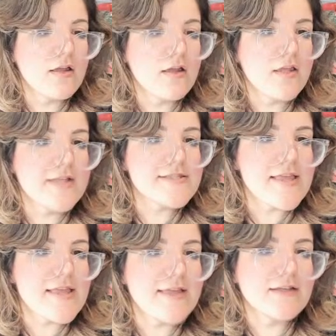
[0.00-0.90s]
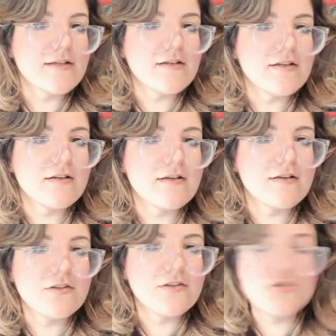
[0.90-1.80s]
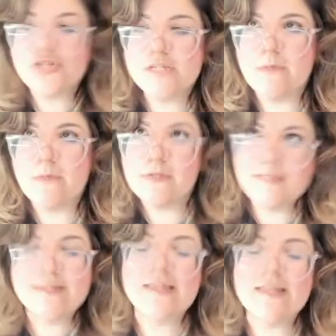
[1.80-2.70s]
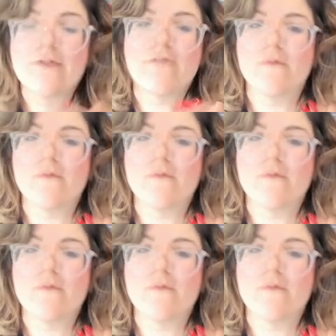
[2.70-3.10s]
it's like you're just building the thing right from the